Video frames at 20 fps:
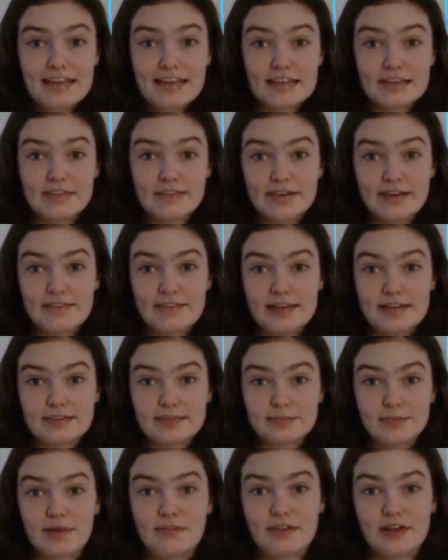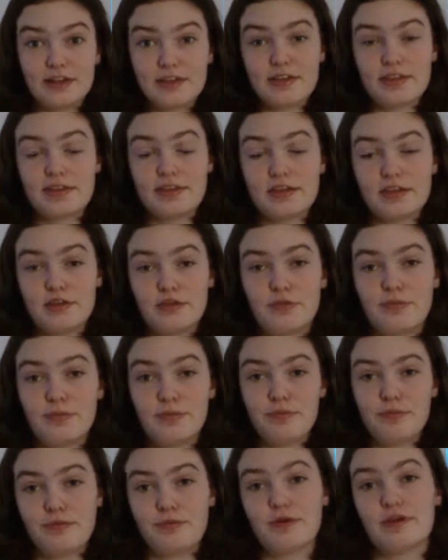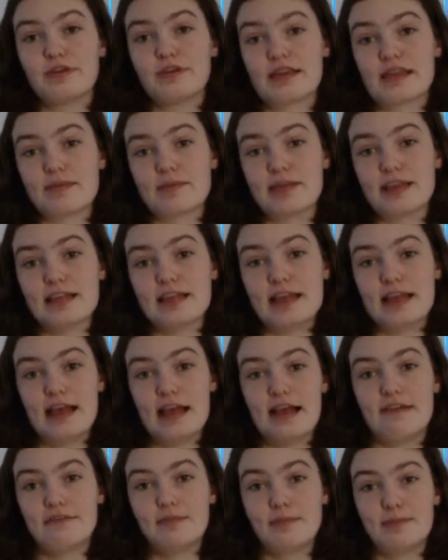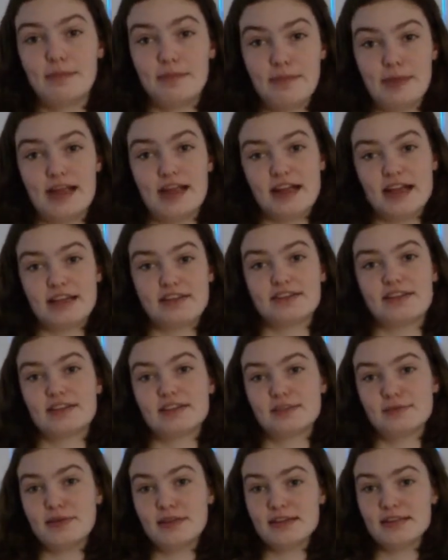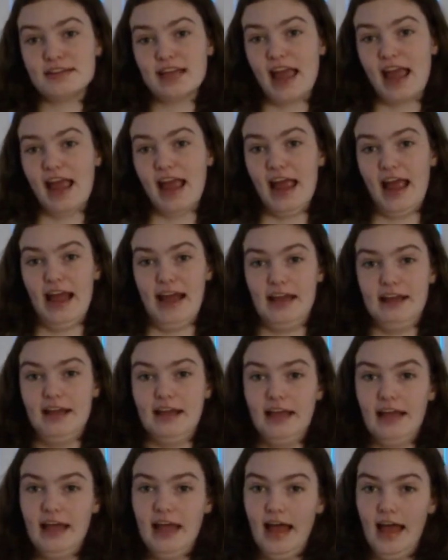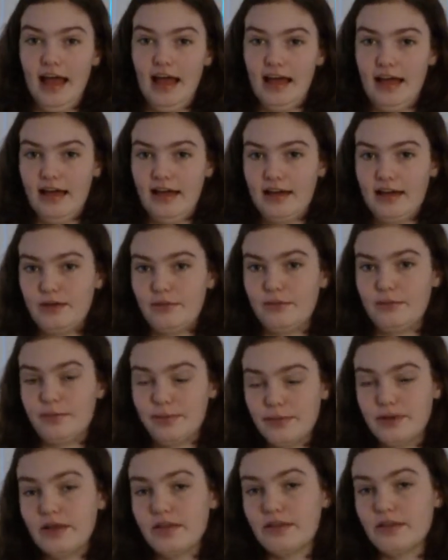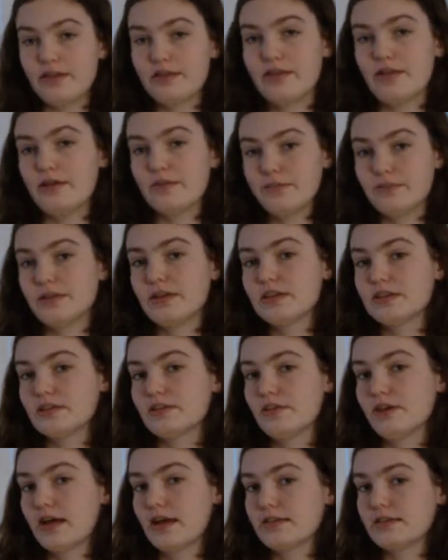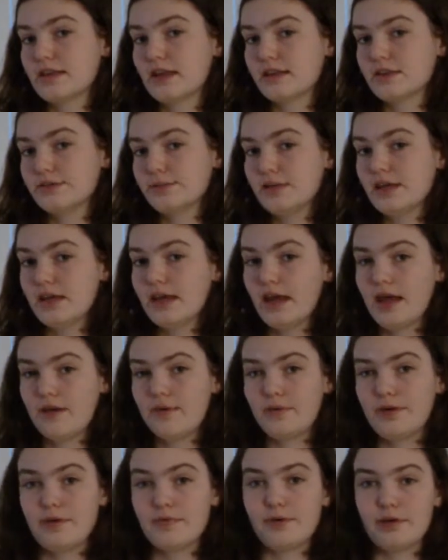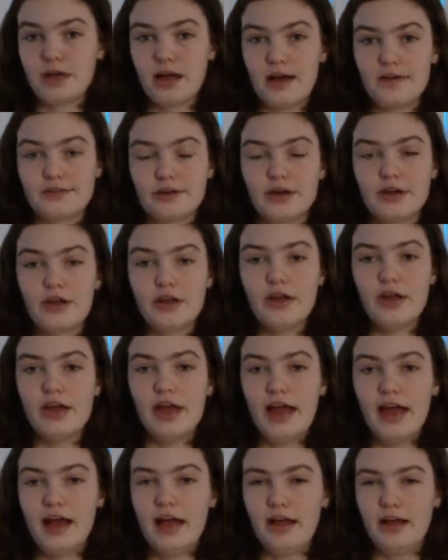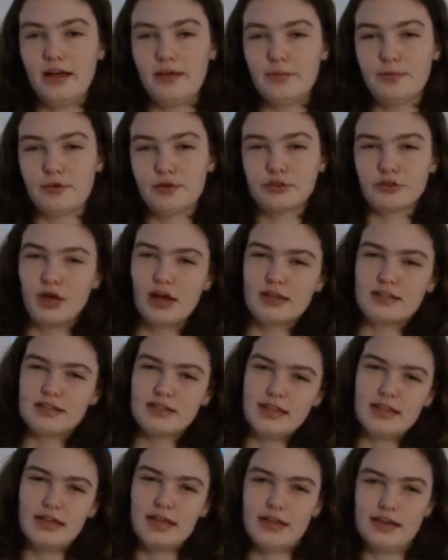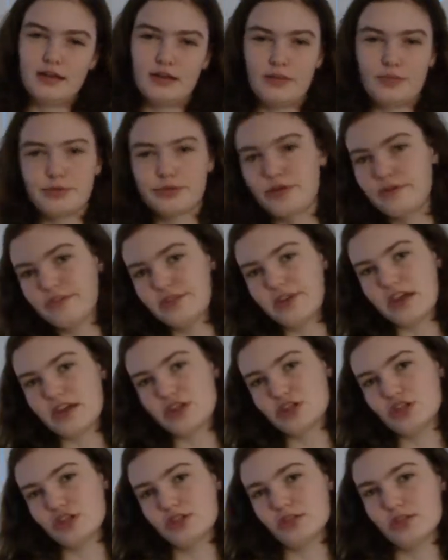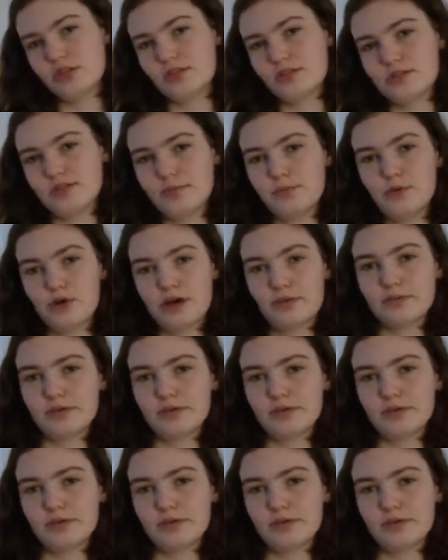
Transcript: So anyways, if I don't see you before Christmas, have a Merry Christmas, and I will hopefully see you guys next week, and we will cover crossing and some more